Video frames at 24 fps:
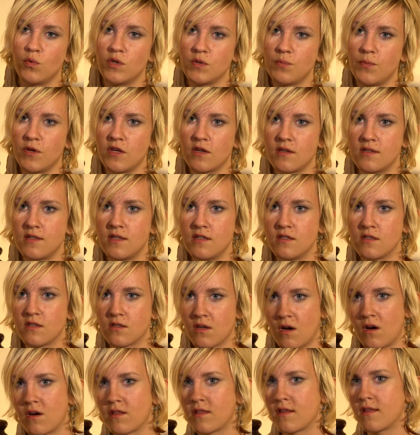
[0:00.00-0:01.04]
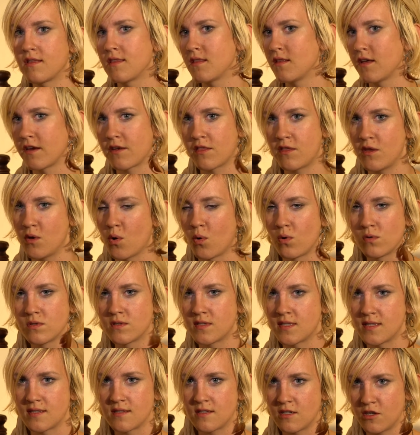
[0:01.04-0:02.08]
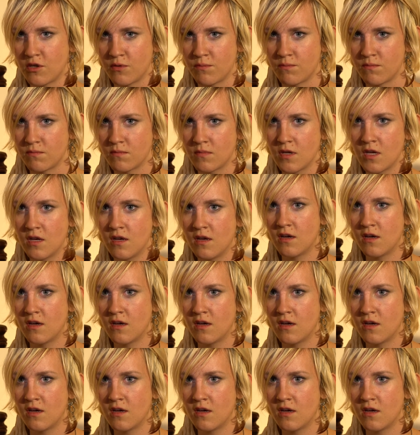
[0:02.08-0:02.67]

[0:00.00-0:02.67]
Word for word: was because he saw that like the old system